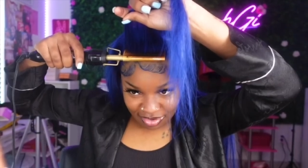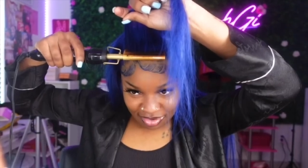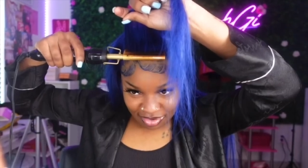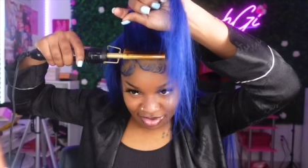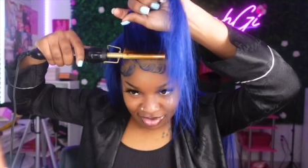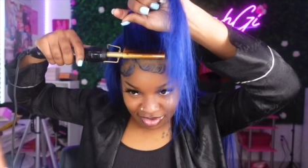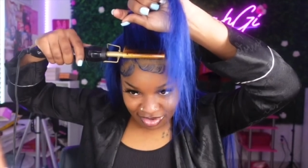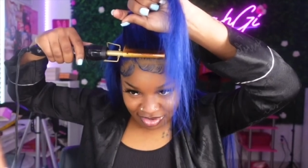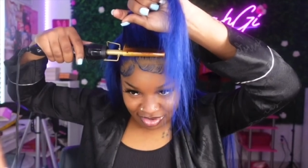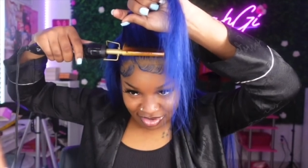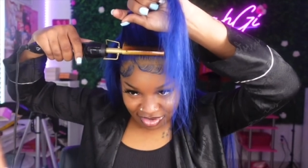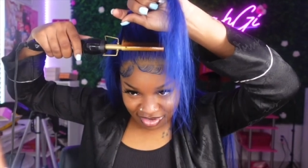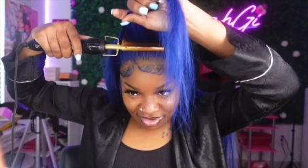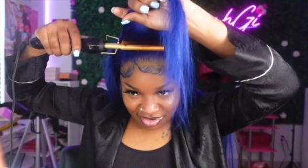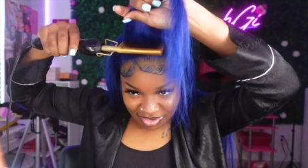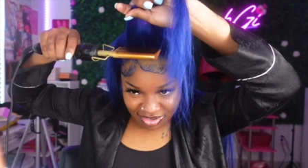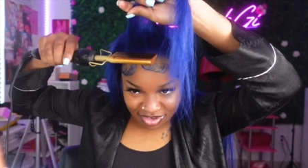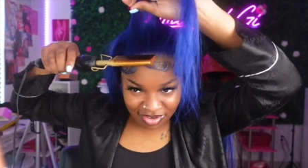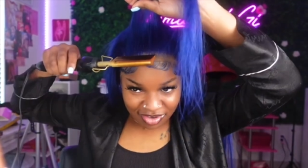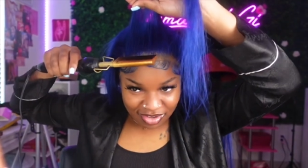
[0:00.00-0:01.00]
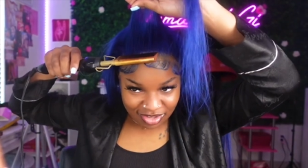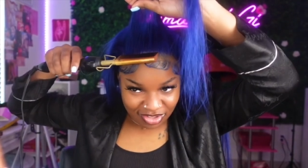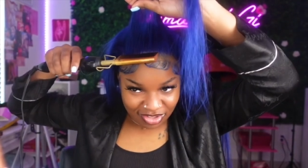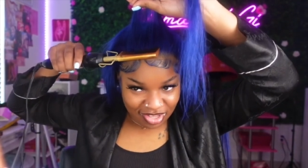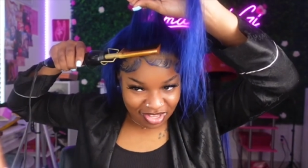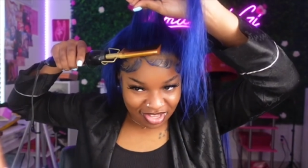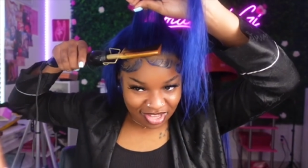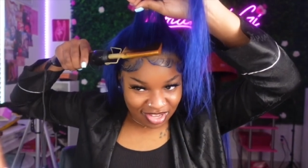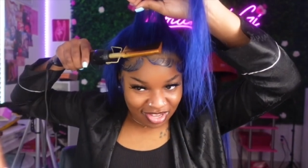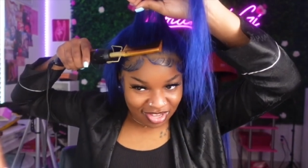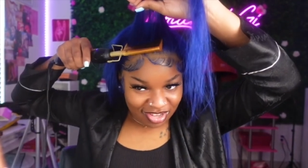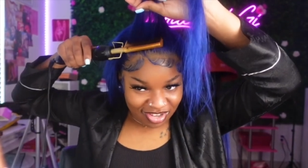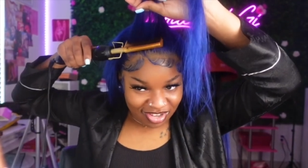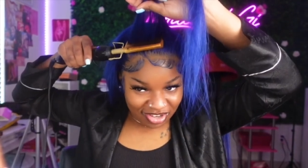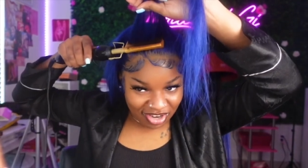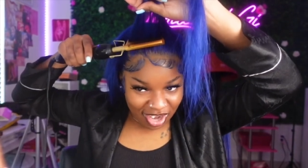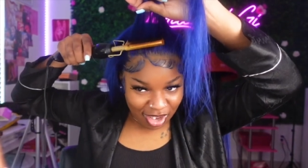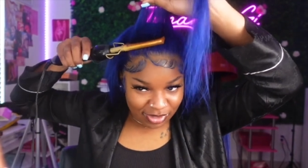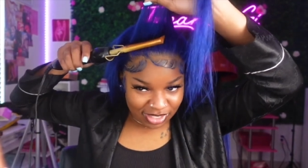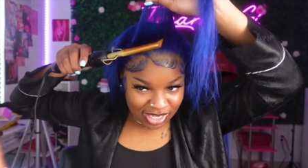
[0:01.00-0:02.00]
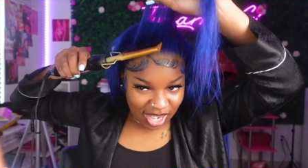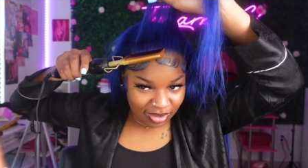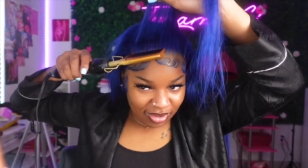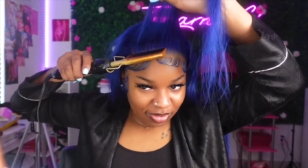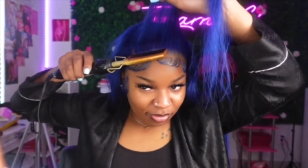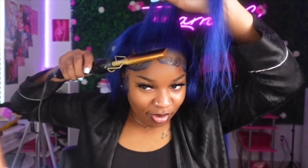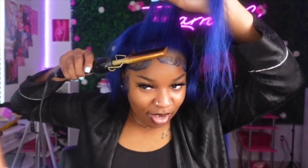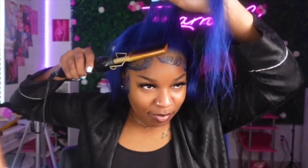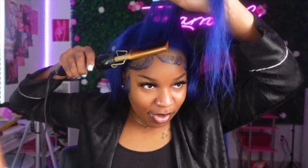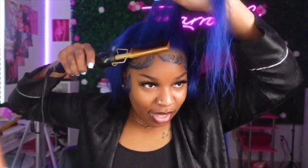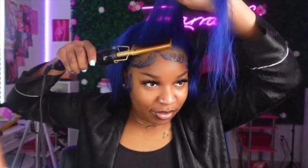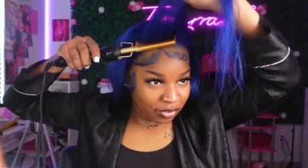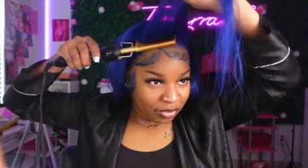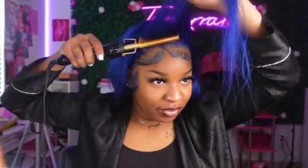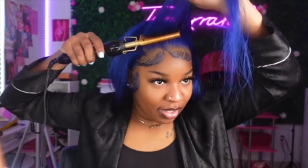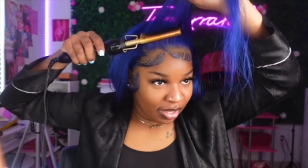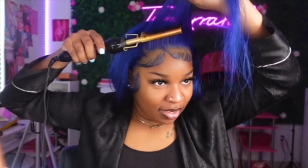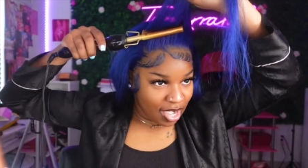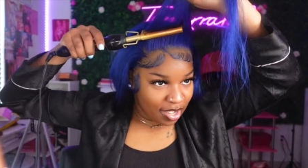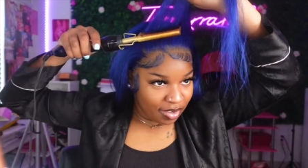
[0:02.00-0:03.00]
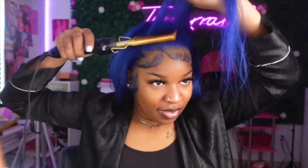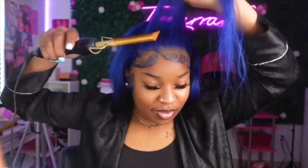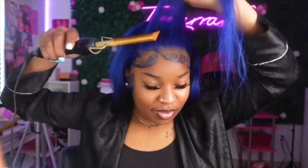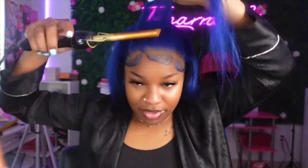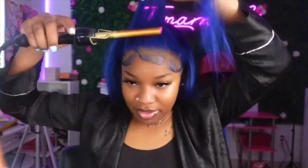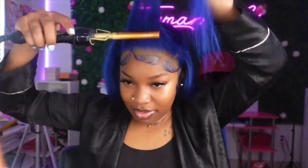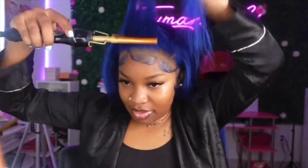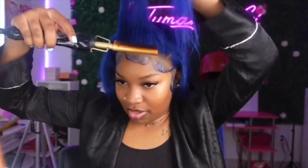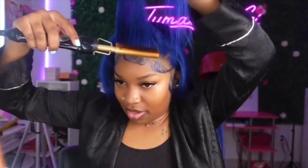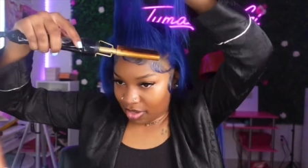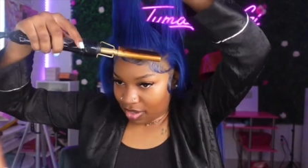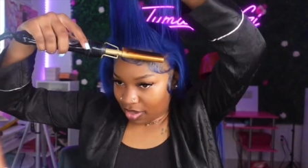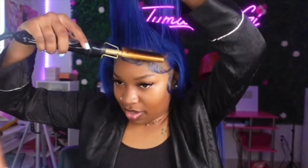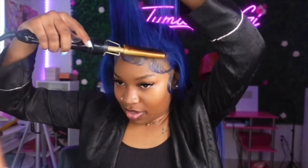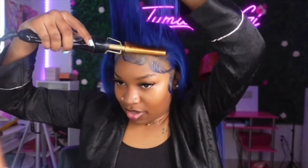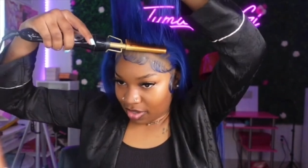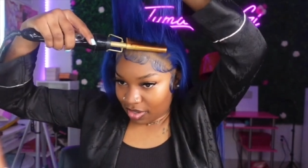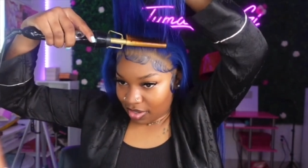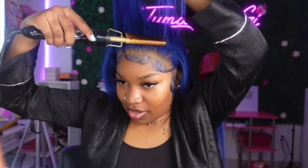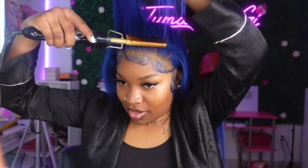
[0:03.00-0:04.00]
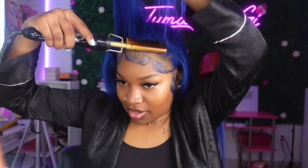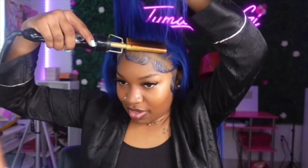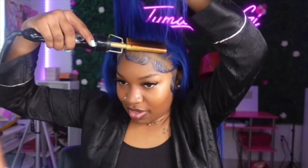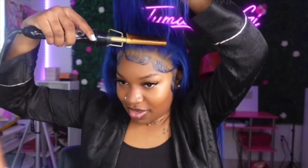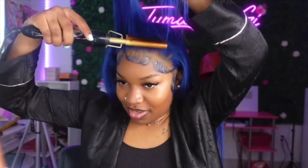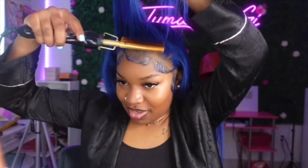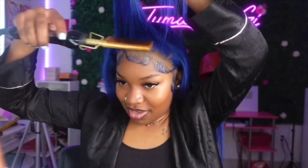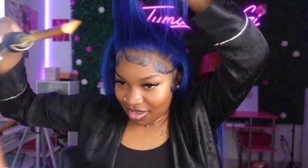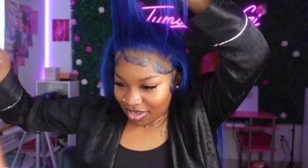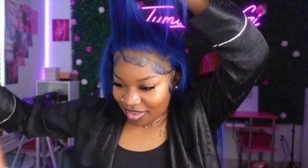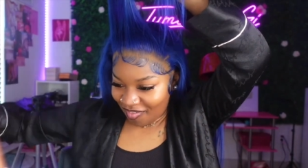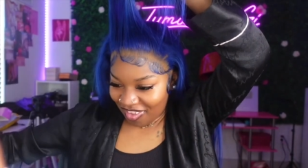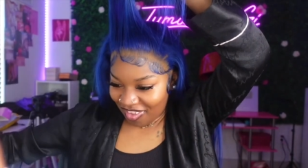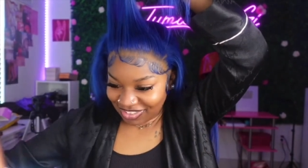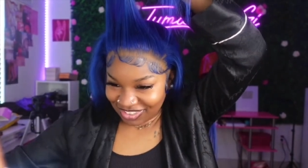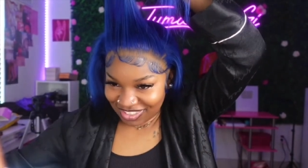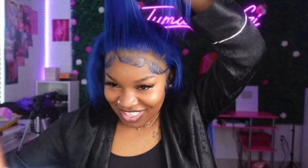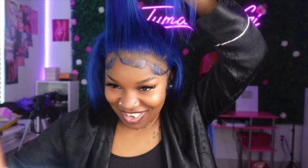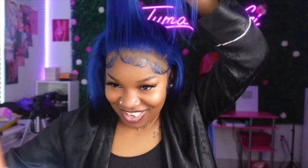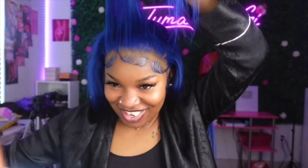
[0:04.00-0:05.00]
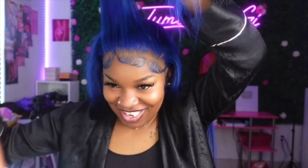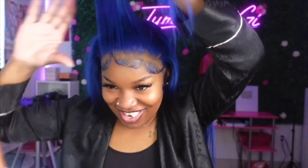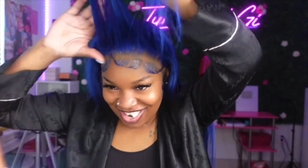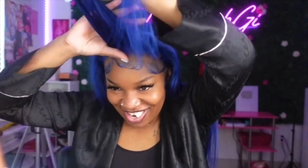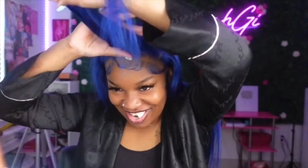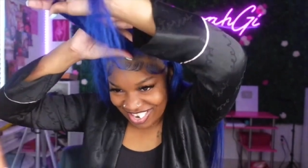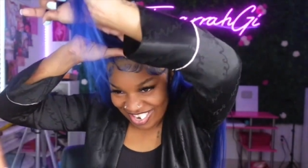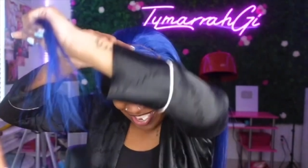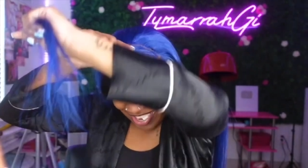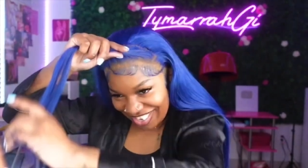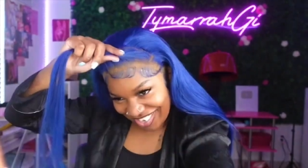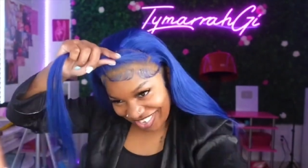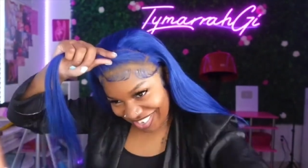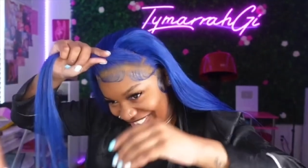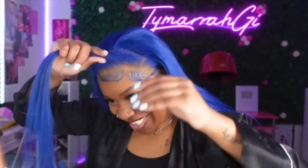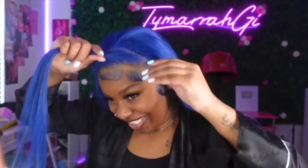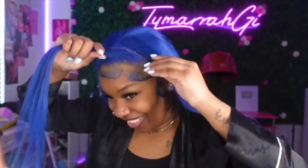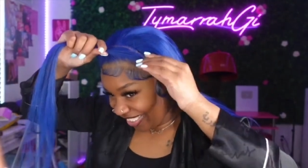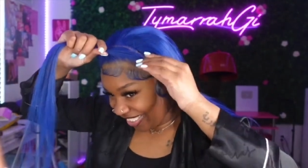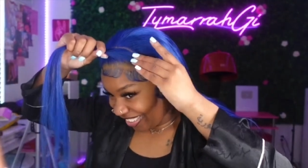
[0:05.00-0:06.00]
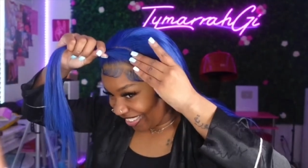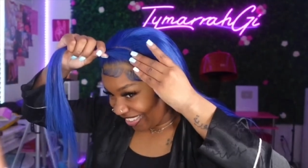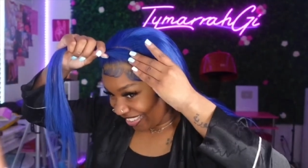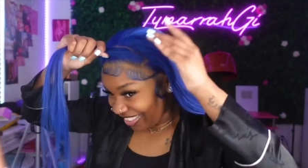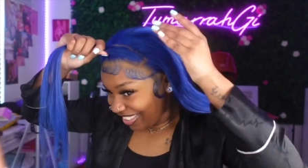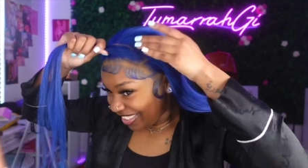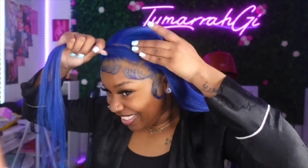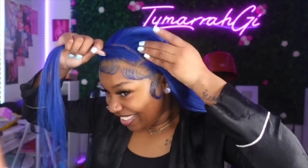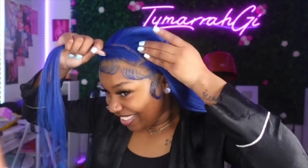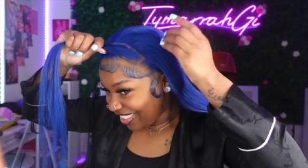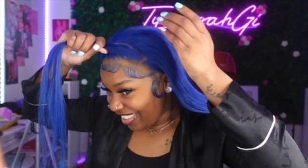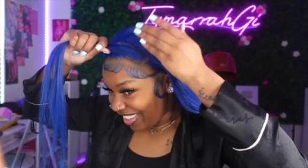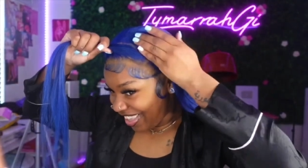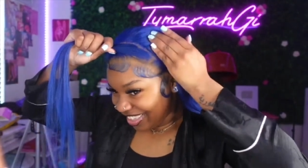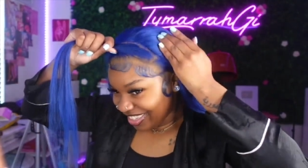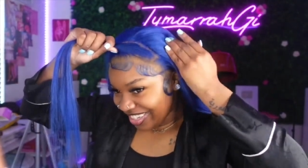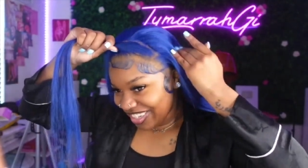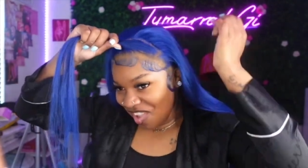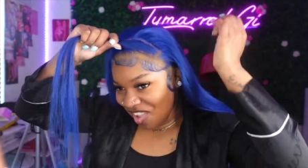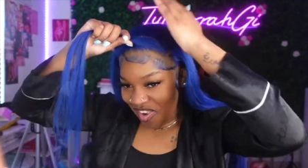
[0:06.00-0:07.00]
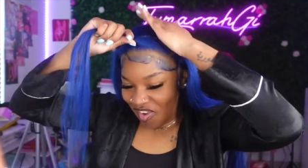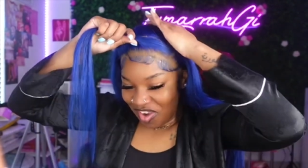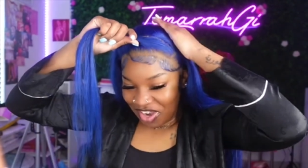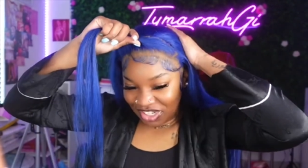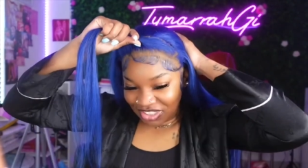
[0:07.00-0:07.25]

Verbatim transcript: like everything looks scalp like and I'm really proud of myself for this one because this one just really came out really really good